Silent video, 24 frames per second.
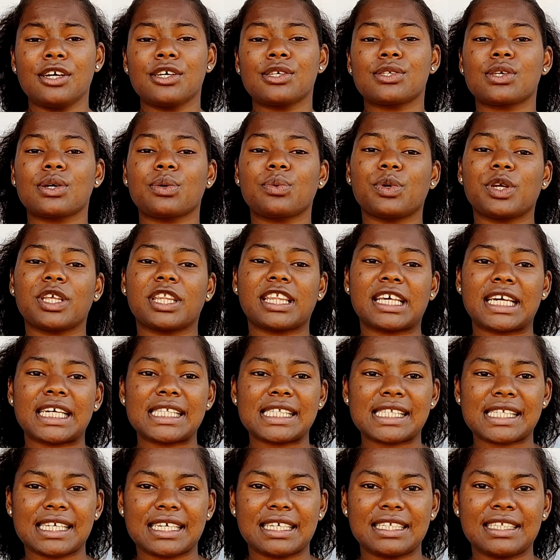So with
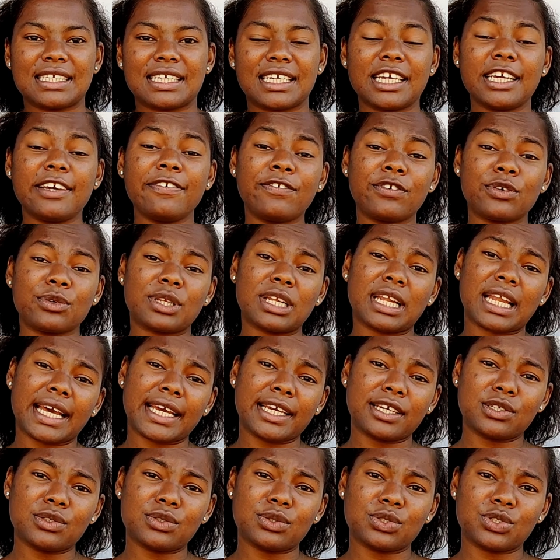that said, if you'd
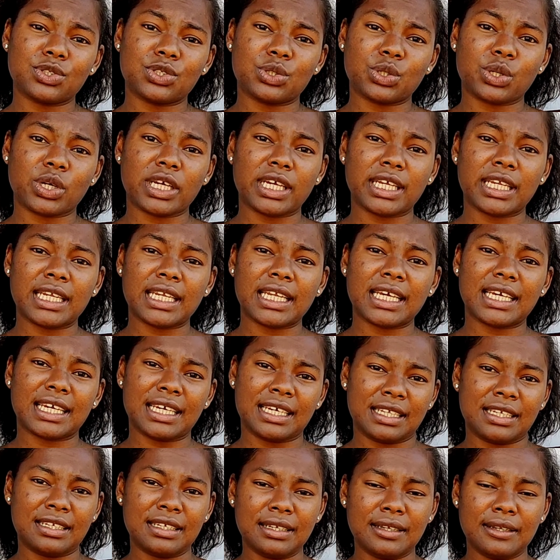like to join
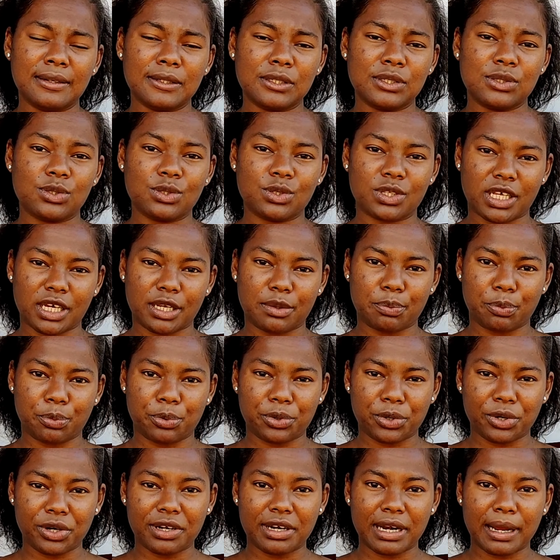in to that
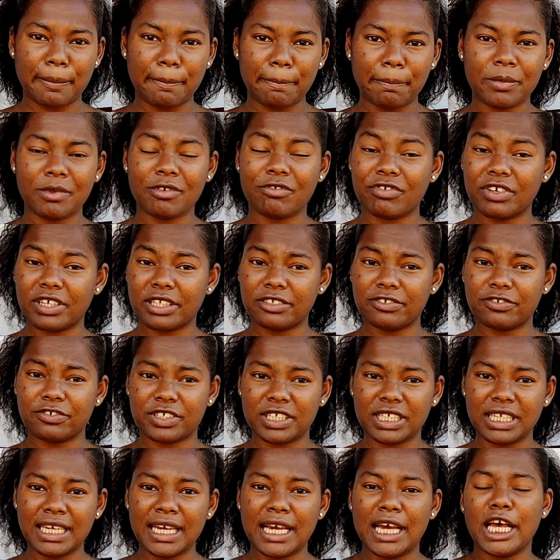program, feel
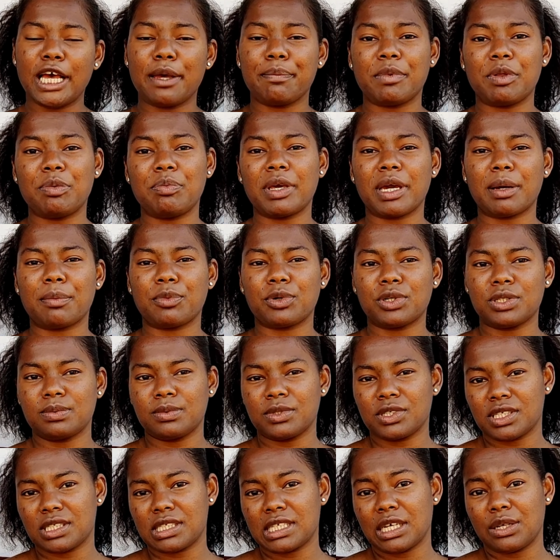free. Maybe I'm
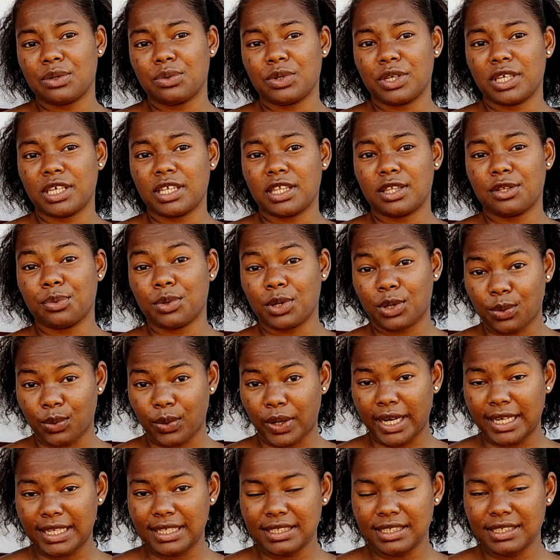almost done with week
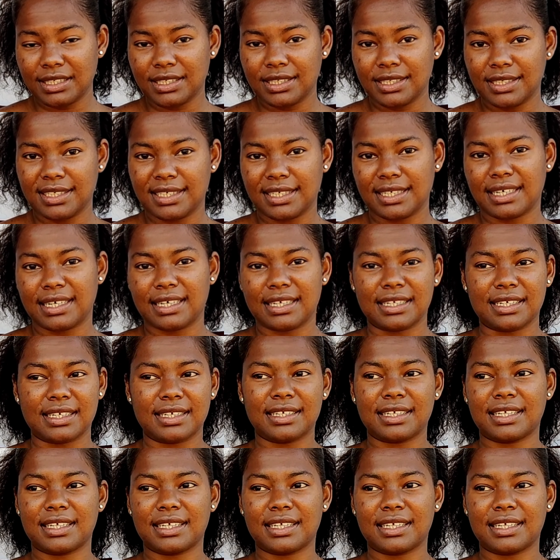1, and